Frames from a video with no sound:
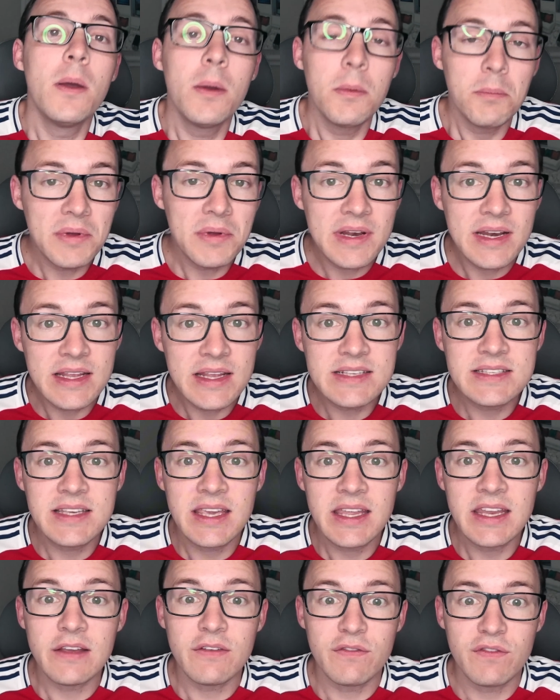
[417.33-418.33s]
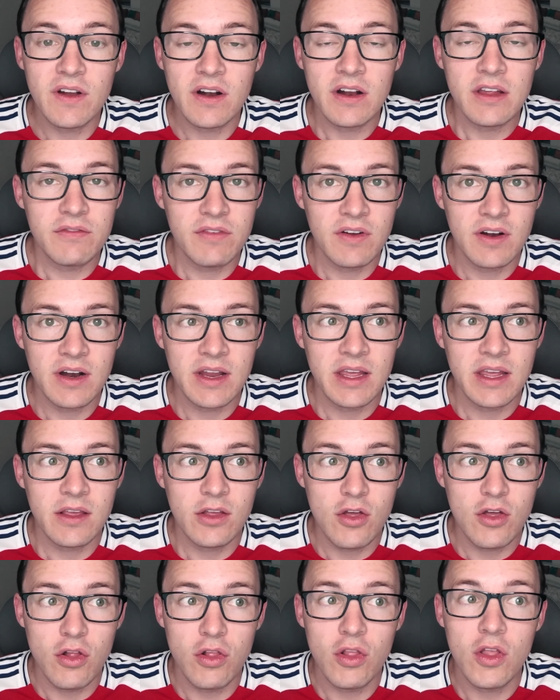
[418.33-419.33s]
but it is getting very, very
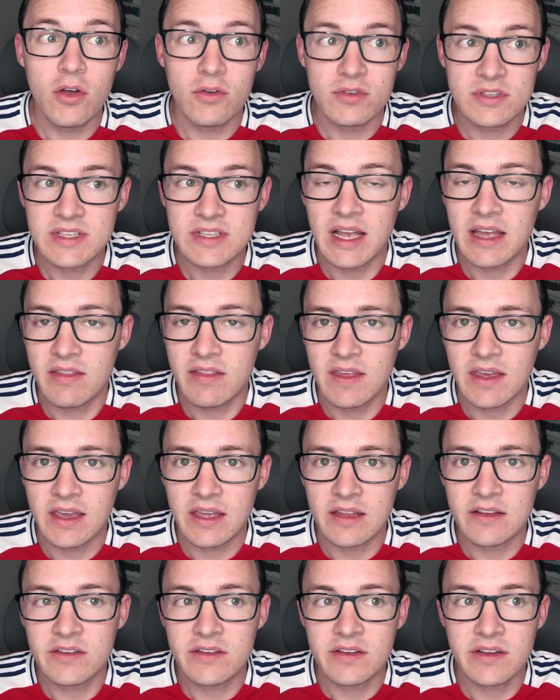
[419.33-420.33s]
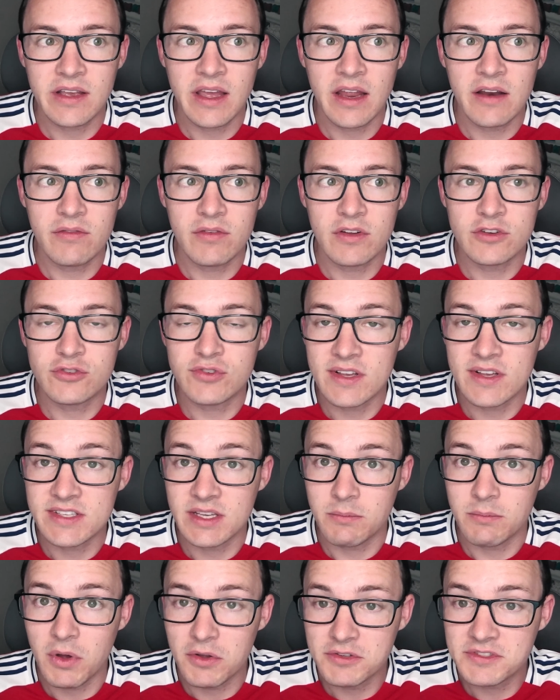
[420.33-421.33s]
close, I think, into kind of
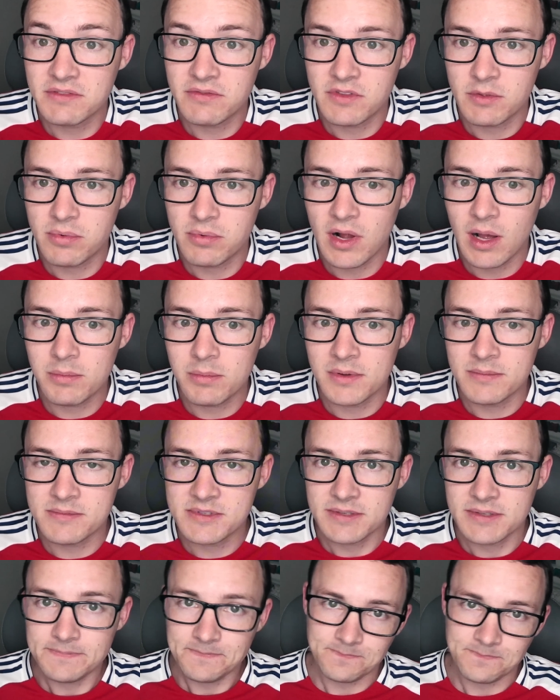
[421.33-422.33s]
addressing most of the problems.